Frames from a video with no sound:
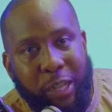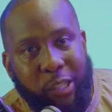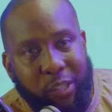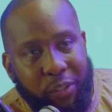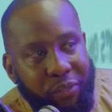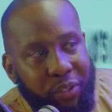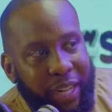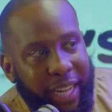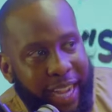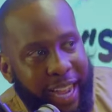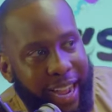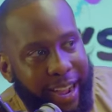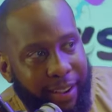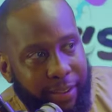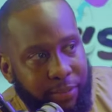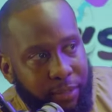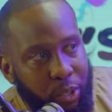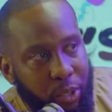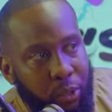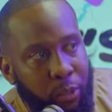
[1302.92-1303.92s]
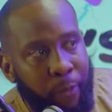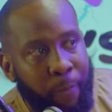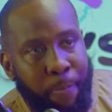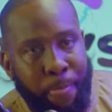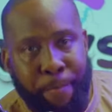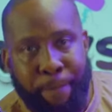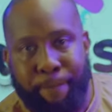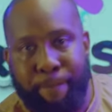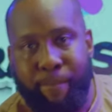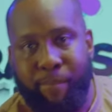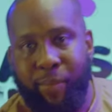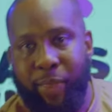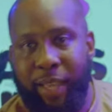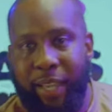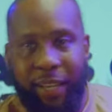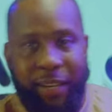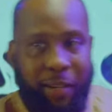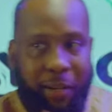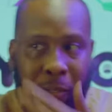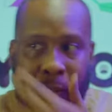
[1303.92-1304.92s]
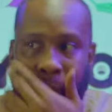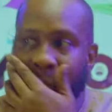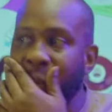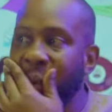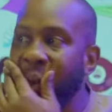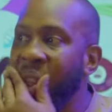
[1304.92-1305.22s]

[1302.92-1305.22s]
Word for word: I also feel like I have to, you know.